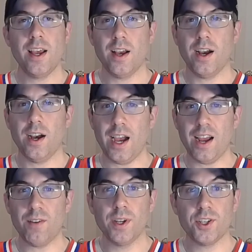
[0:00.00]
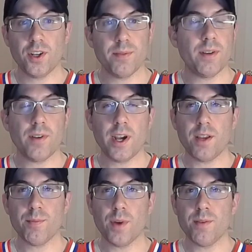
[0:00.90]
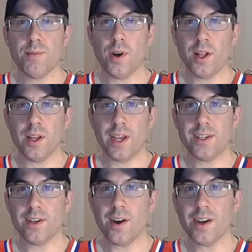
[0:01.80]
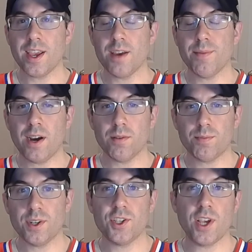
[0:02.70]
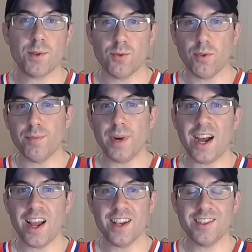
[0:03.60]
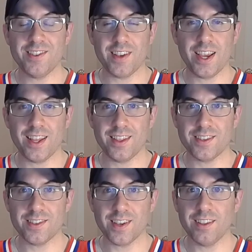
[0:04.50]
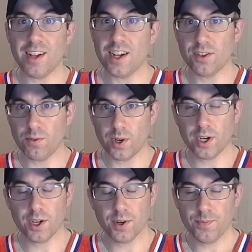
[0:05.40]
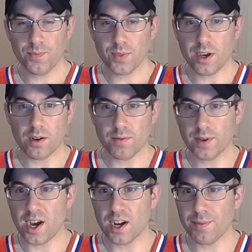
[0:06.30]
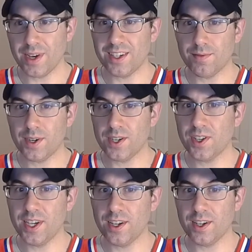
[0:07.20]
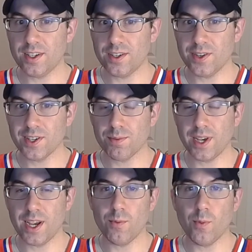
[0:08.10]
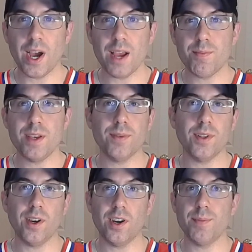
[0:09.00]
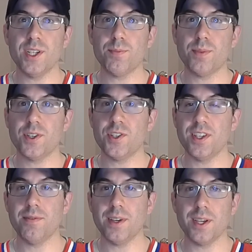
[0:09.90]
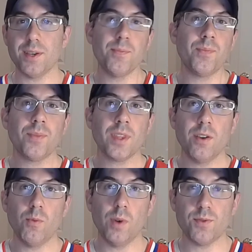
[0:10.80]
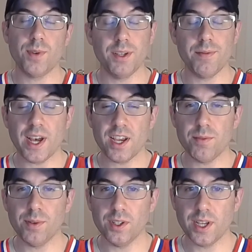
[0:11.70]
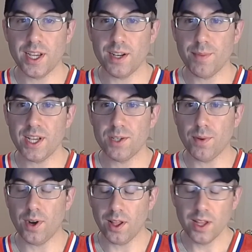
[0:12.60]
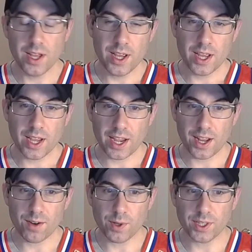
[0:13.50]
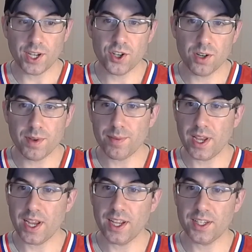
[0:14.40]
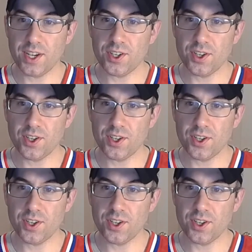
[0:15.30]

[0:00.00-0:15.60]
I really should have been writing Moneyball and talking about perceptual bias and the psychological work of Kahneman and Tversky to explain why people are misperceiving what's really valuable in baseball and what they should be paying attention